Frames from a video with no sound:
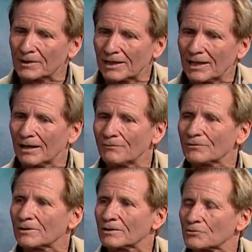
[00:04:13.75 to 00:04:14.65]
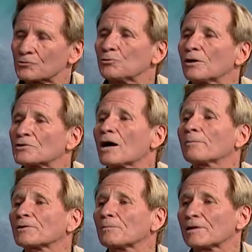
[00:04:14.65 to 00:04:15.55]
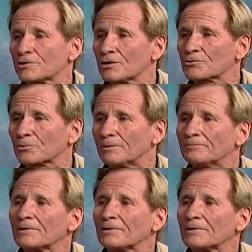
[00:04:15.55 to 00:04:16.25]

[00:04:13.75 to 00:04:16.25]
have, uh, to shoot on top of the penitentiary.